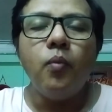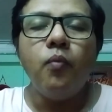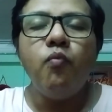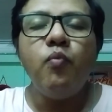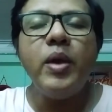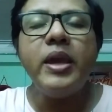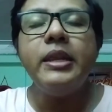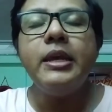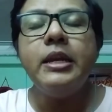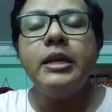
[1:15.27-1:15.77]

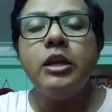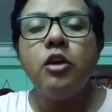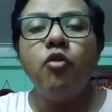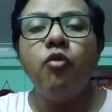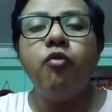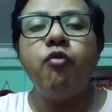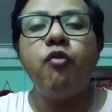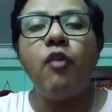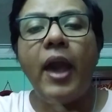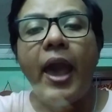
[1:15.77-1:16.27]
many
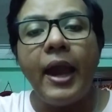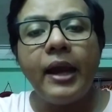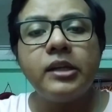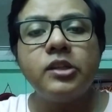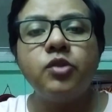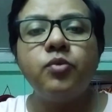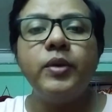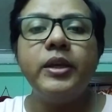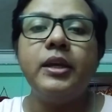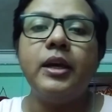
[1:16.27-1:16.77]
new
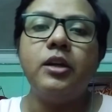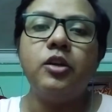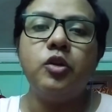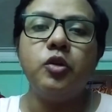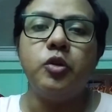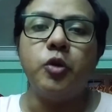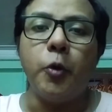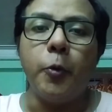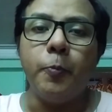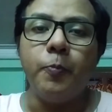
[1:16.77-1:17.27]
facts we get
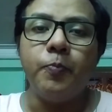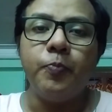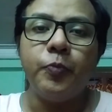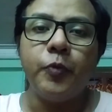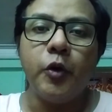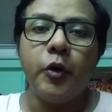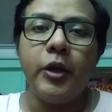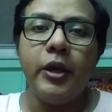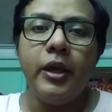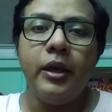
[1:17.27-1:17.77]
to know.
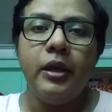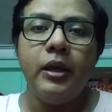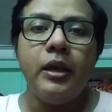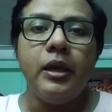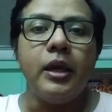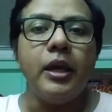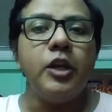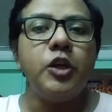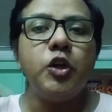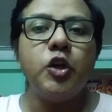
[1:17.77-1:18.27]
Okay,
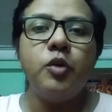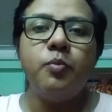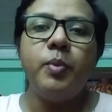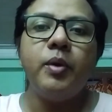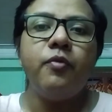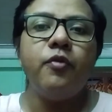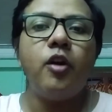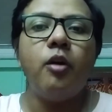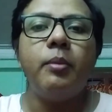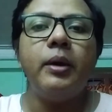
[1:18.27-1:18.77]
it could
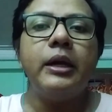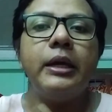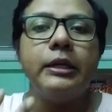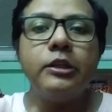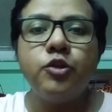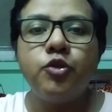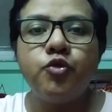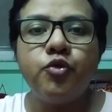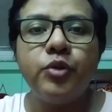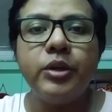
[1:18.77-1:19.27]
be from a
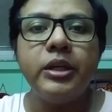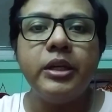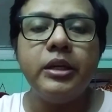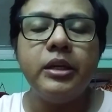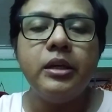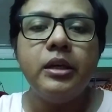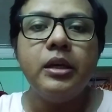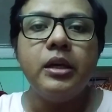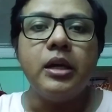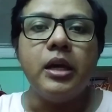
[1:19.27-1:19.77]

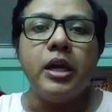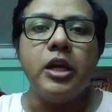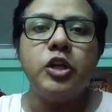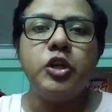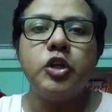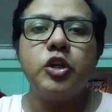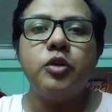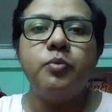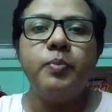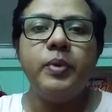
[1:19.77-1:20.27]
history,
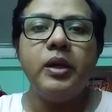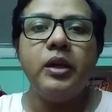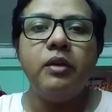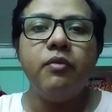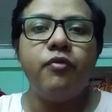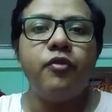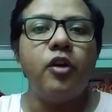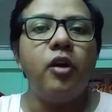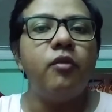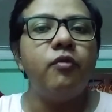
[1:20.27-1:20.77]
it could
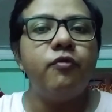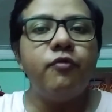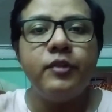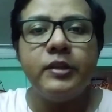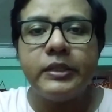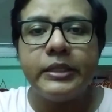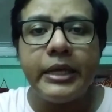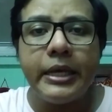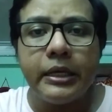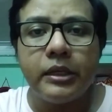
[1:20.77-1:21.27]
be from
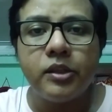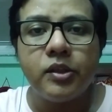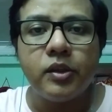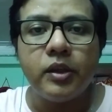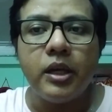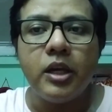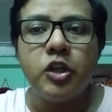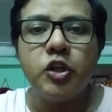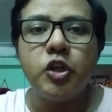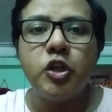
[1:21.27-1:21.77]

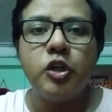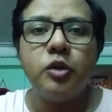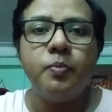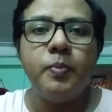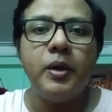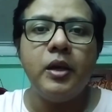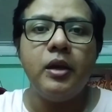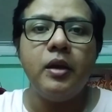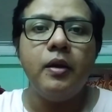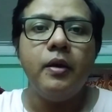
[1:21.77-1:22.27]
physics, it
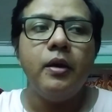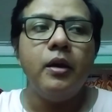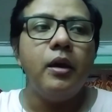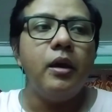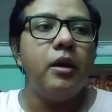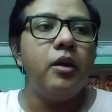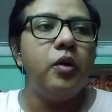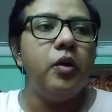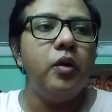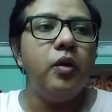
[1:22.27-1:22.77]
could be
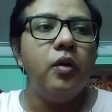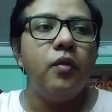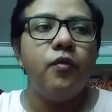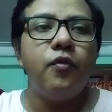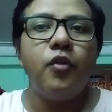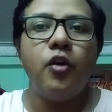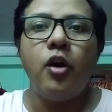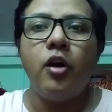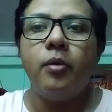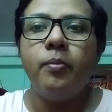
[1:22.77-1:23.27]

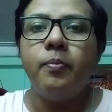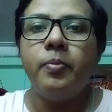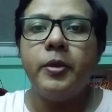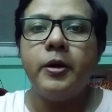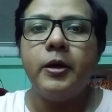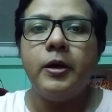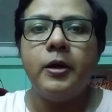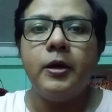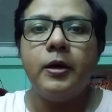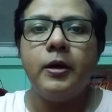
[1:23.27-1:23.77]
from
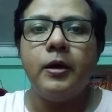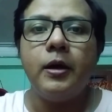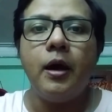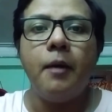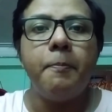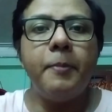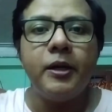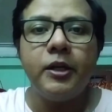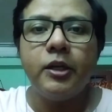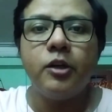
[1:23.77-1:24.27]

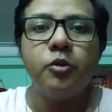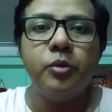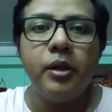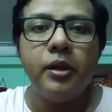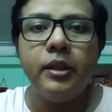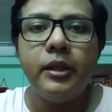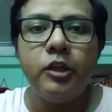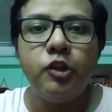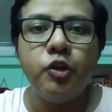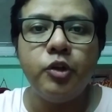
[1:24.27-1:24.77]
a
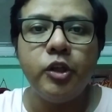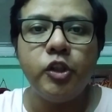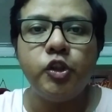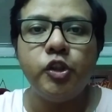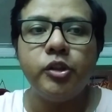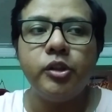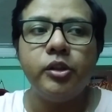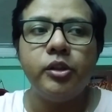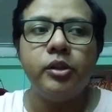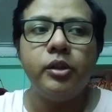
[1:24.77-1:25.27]
particular
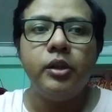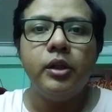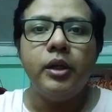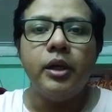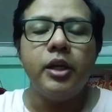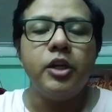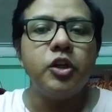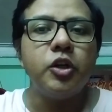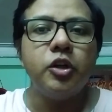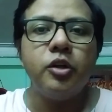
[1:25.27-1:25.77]
literature,
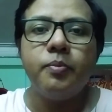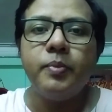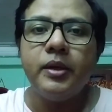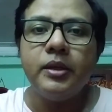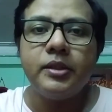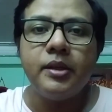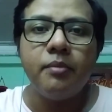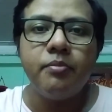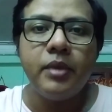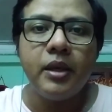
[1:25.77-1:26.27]
it could
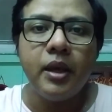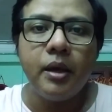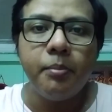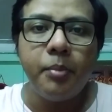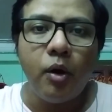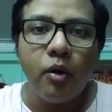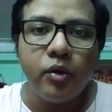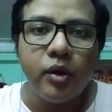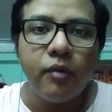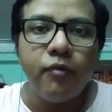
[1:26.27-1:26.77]
be something
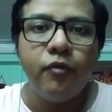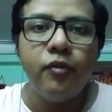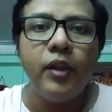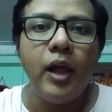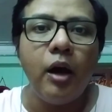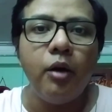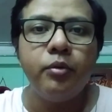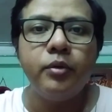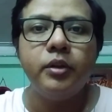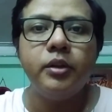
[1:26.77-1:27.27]
about a
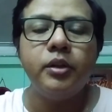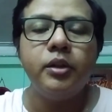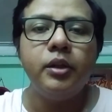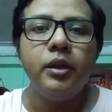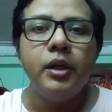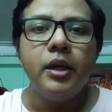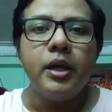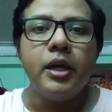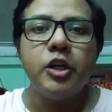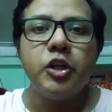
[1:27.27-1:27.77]
flower,
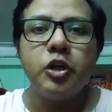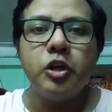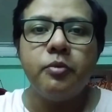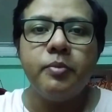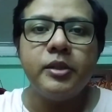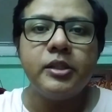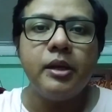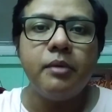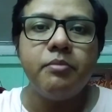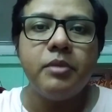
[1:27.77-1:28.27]
it
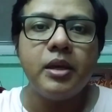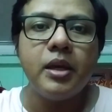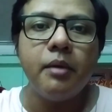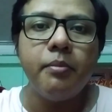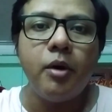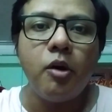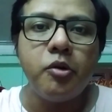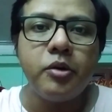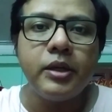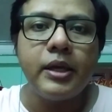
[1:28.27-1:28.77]
could be something
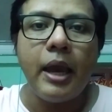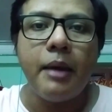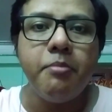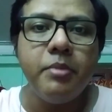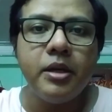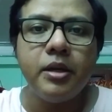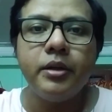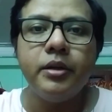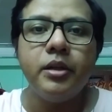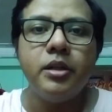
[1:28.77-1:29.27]
about
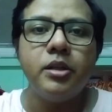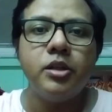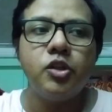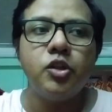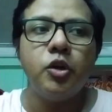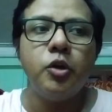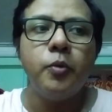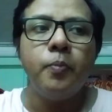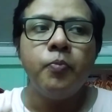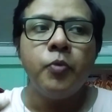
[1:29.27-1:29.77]
chemicals.
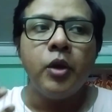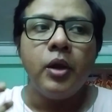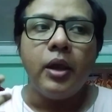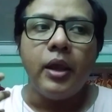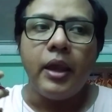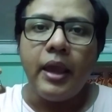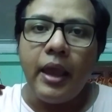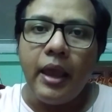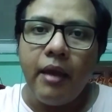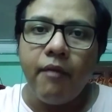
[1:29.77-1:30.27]
So
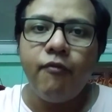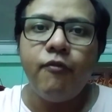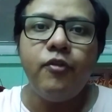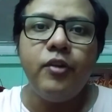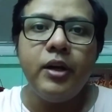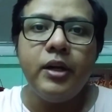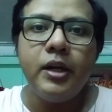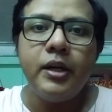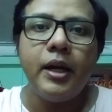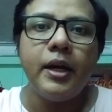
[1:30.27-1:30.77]

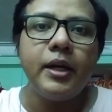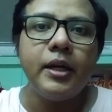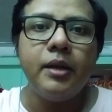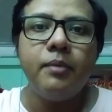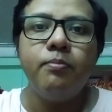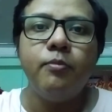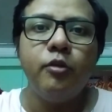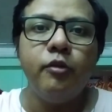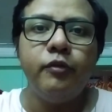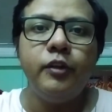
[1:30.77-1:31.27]
every
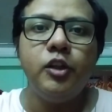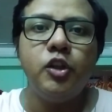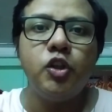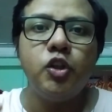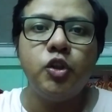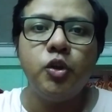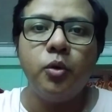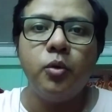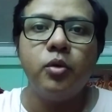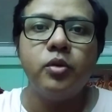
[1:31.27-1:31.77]
detective movie
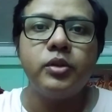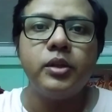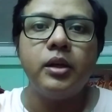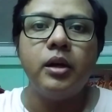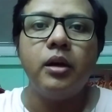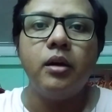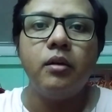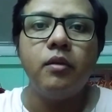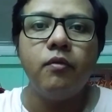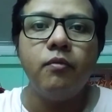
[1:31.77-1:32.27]
shows
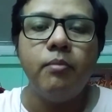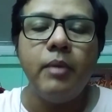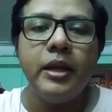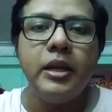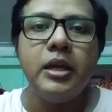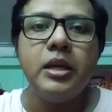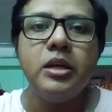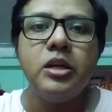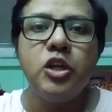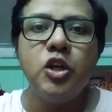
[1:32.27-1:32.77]

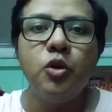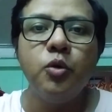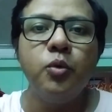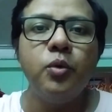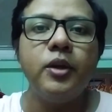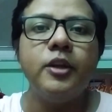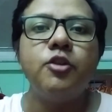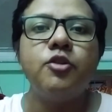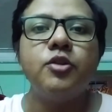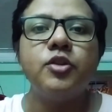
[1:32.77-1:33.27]
many
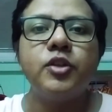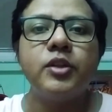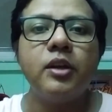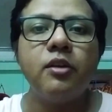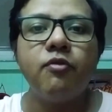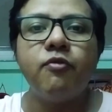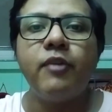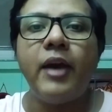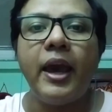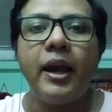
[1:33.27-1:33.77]
new
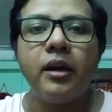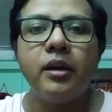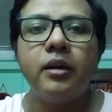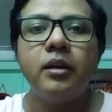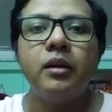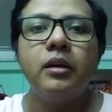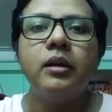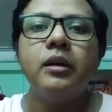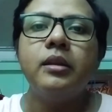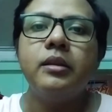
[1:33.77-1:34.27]
interesting
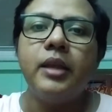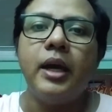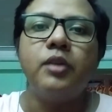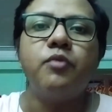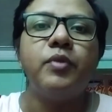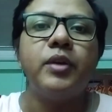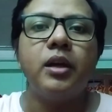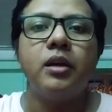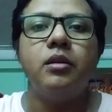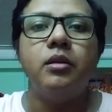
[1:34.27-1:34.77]
facts
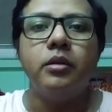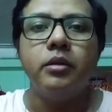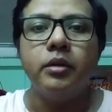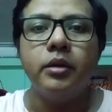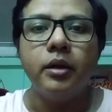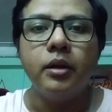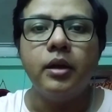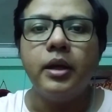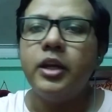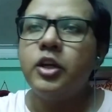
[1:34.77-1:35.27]
that we can
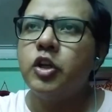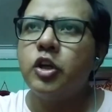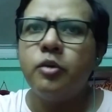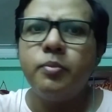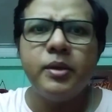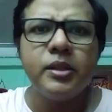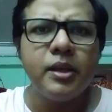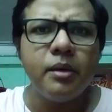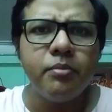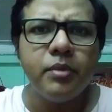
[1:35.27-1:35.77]
learn. It
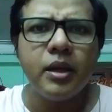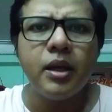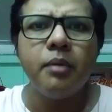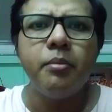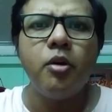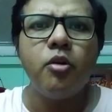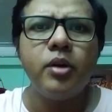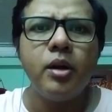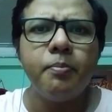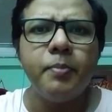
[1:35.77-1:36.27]
could be something
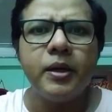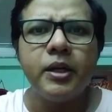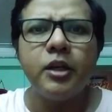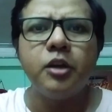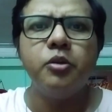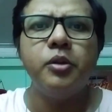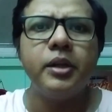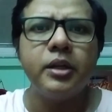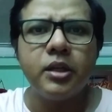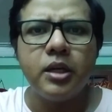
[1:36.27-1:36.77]
about a
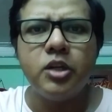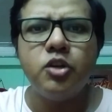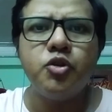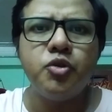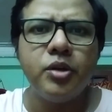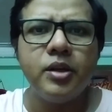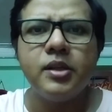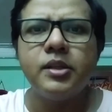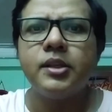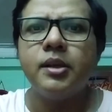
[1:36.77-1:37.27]
particular
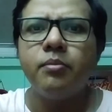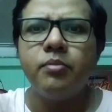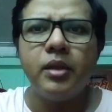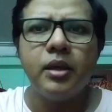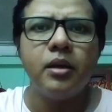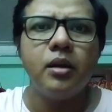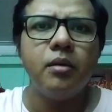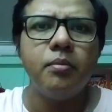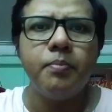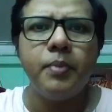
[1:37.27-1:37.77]
country,
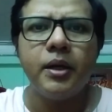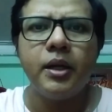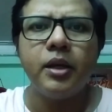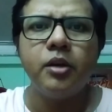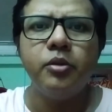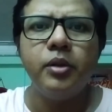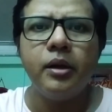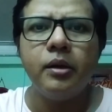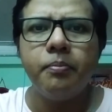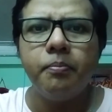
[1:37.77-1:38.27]
something a
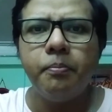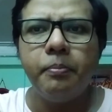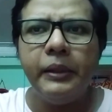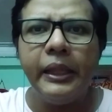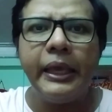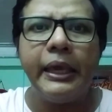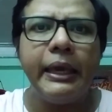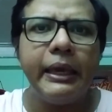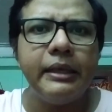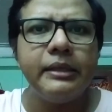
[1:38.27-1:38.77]
particular
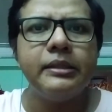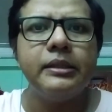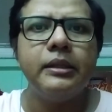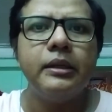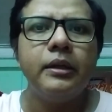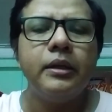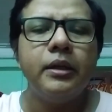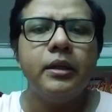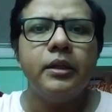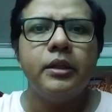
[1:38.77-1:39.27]
place.
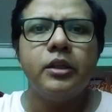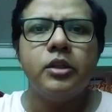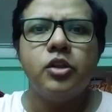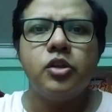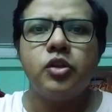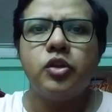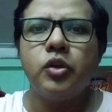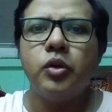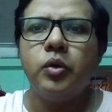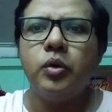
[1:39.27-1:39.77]

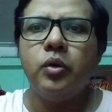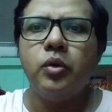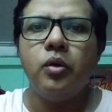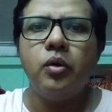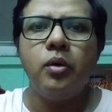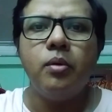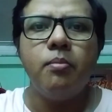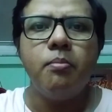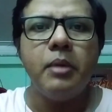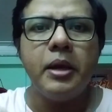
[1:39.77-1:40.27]

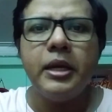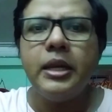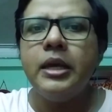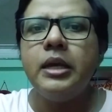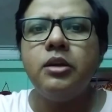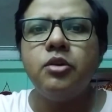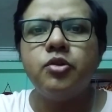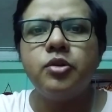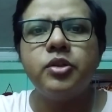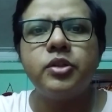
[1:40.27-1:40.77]
So
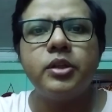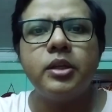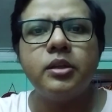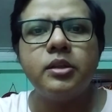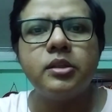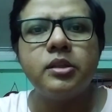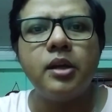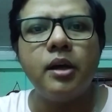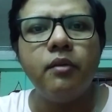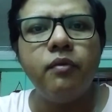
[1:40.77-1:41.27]
many
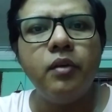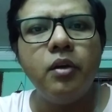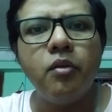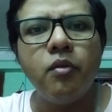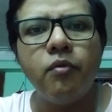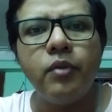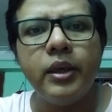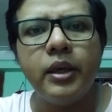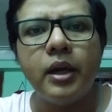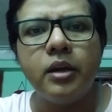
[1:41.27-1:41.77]
interesting stuff
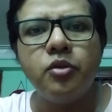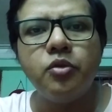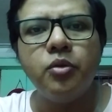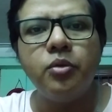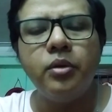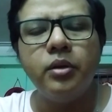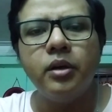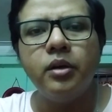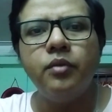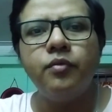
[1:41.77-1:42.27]
we get to
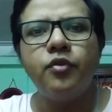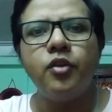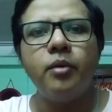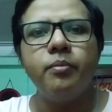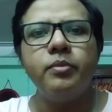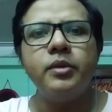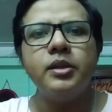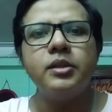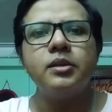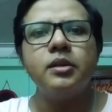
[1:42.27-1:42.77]
learn
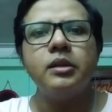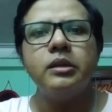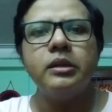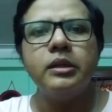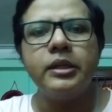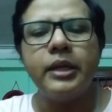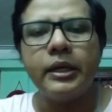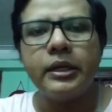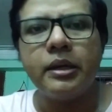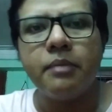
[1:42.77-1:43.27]
from these
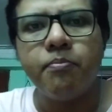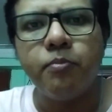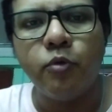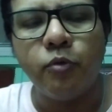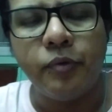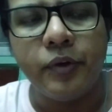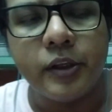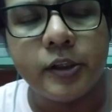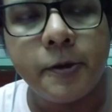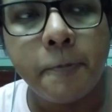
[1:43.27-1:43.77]
detective
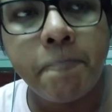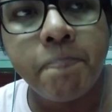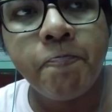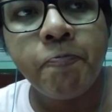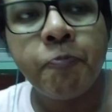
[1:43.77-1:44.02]
movies.